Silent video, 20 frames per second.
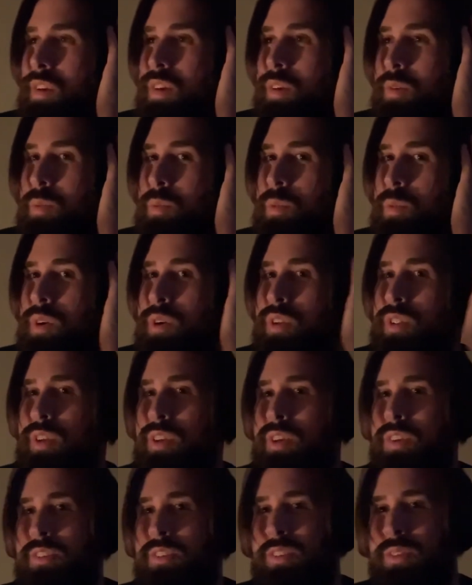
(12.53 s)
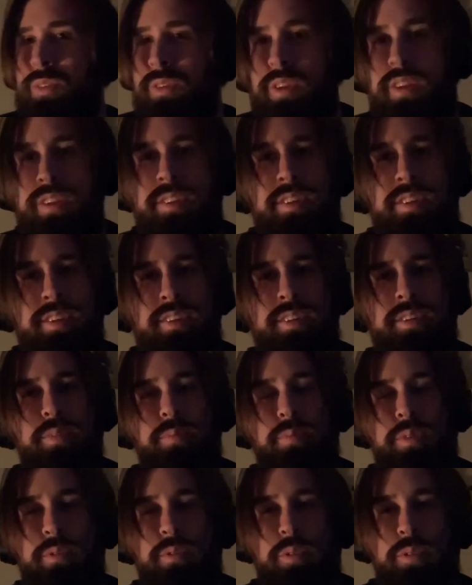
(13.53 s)
Wearing these so that
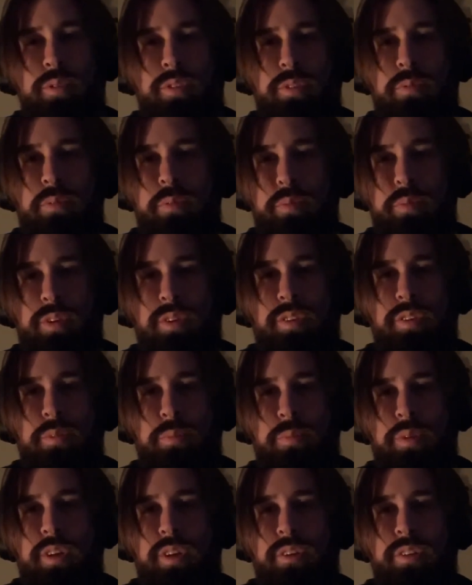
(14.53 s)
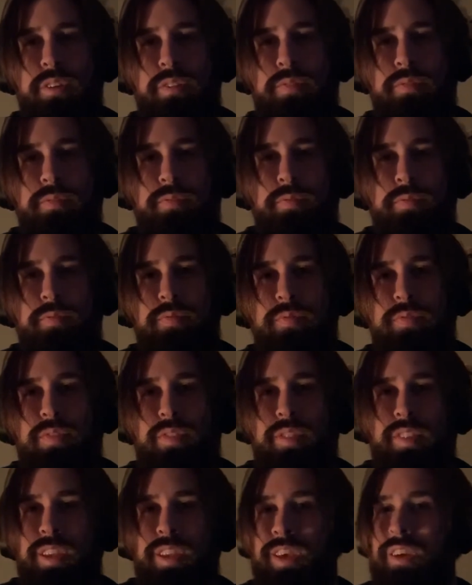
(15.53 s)
my voice can be picked up better,
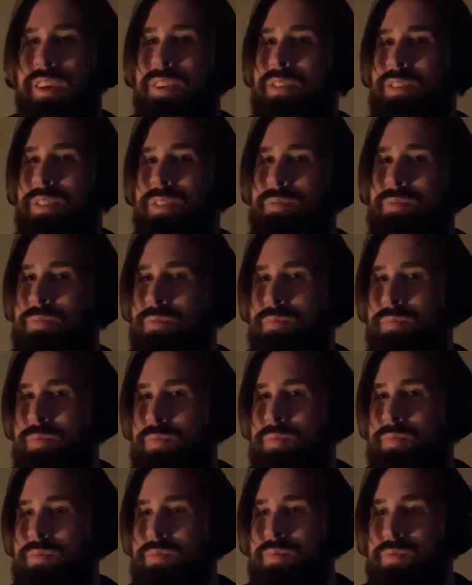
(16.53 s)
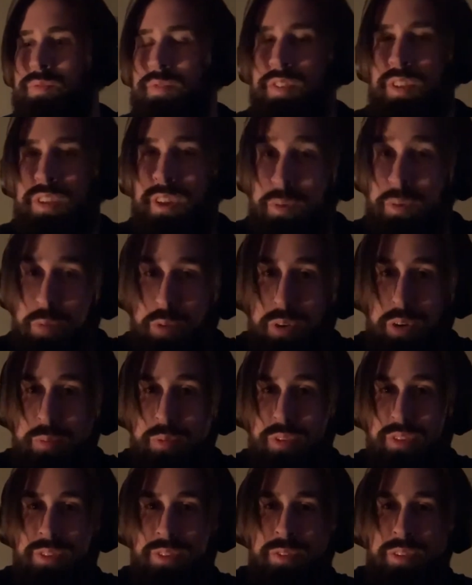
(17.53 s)
and I
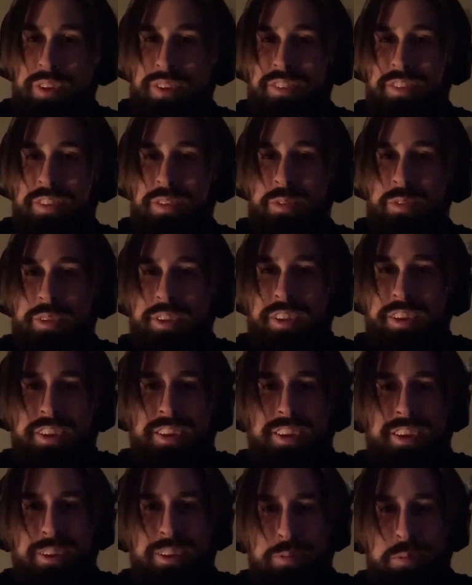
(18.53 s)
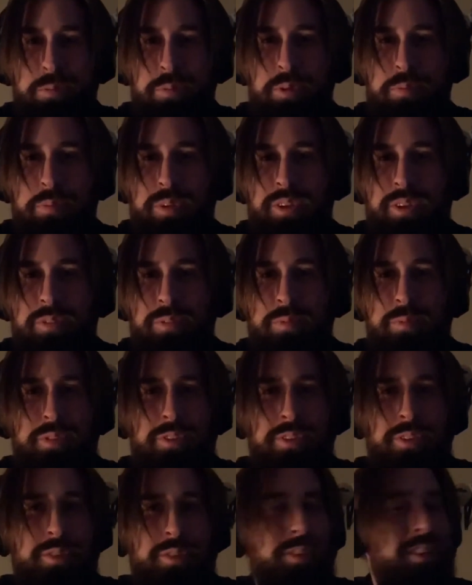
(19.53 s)
promise you that's the only light I have in my bedroom,
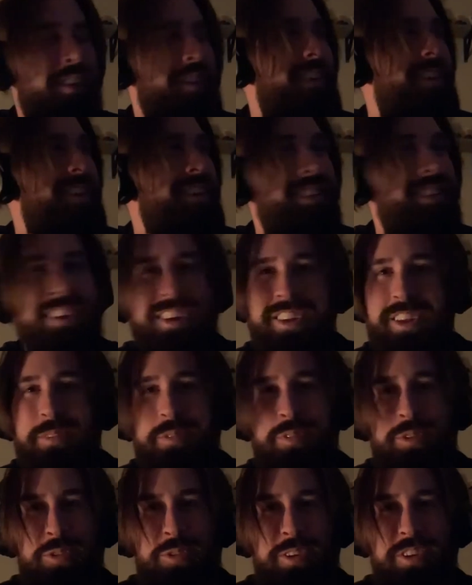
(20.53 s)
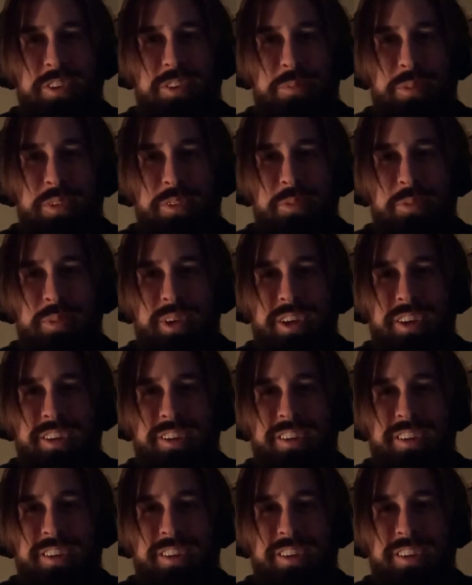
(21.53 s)
so not even trying to be dramatic.